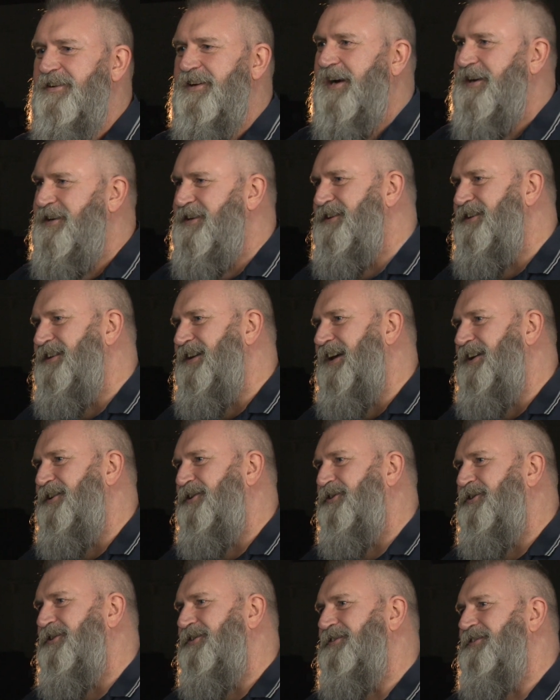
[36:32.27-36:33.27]
I didn't let
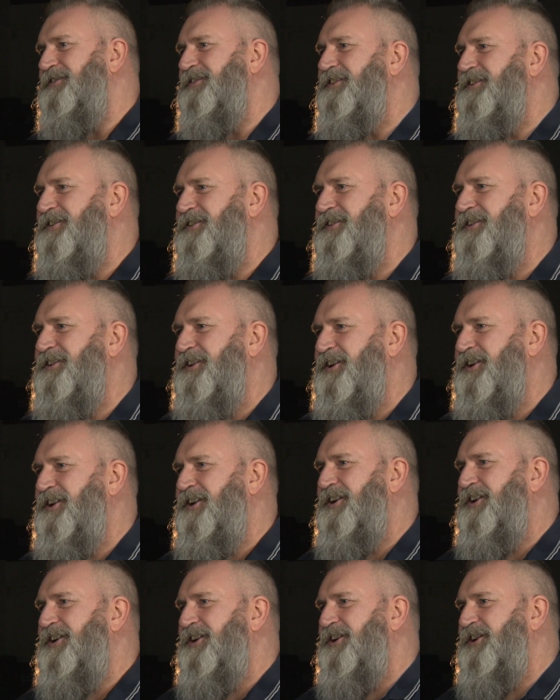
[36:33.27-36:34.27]
on
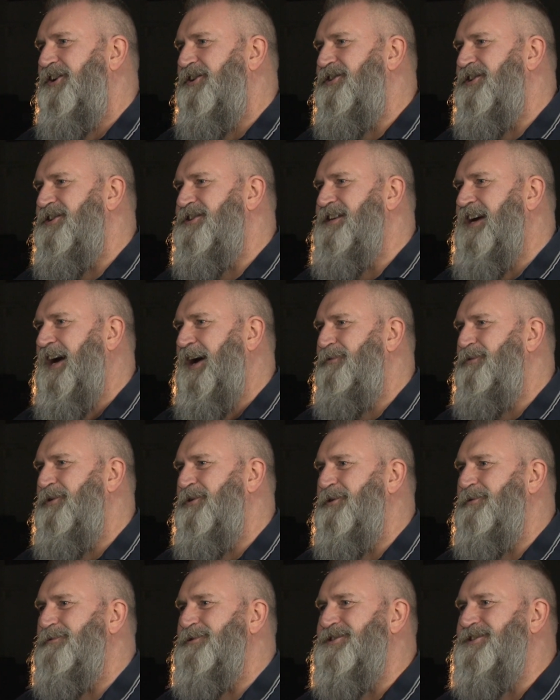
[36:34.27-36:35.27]
at the time
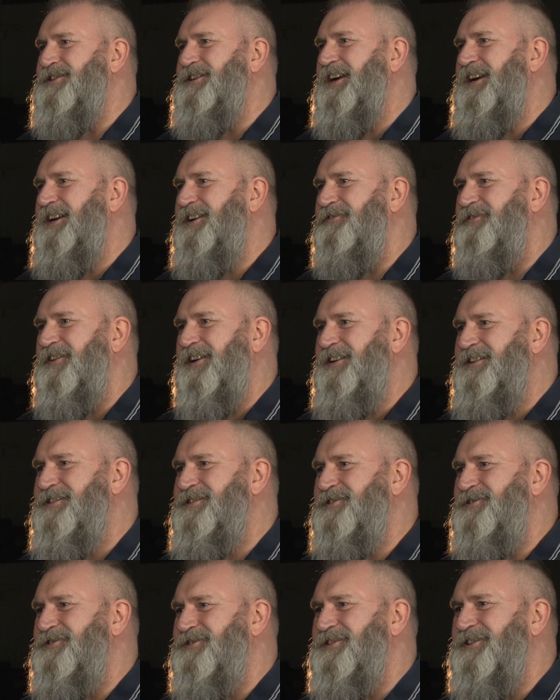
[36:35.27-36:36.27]
that I was scared of heights
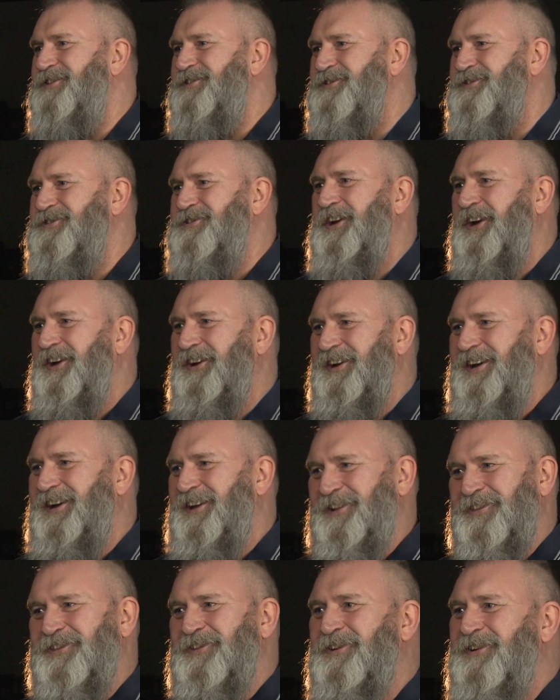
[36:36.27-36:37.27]
because I just
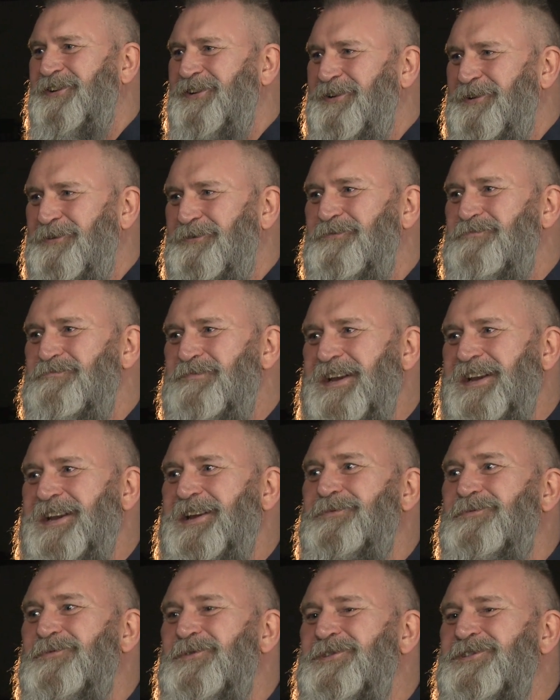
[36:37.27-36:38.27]
I thought they'd make
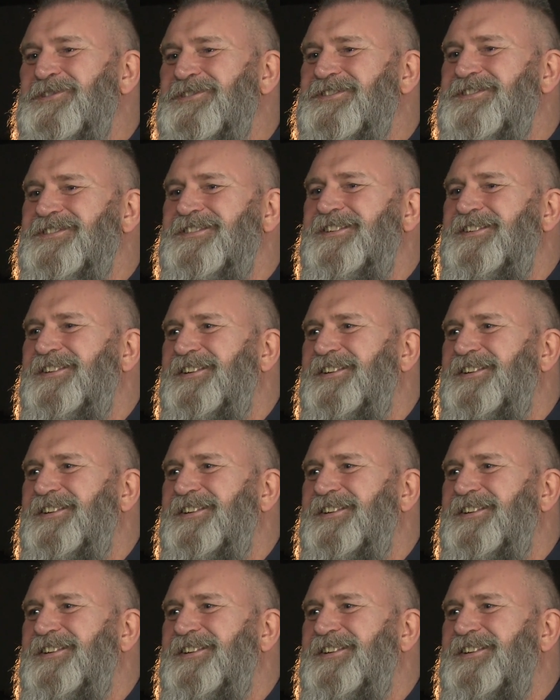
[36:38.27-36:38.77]
it worse.